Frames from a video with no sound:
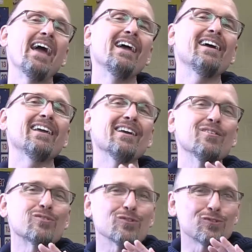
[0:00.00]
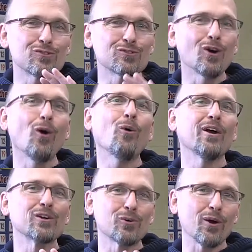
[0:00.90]
it is so
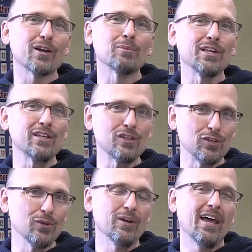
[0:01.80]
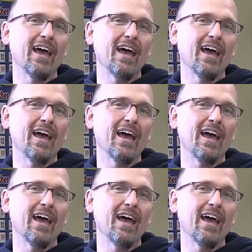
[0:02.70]
incredibly cute.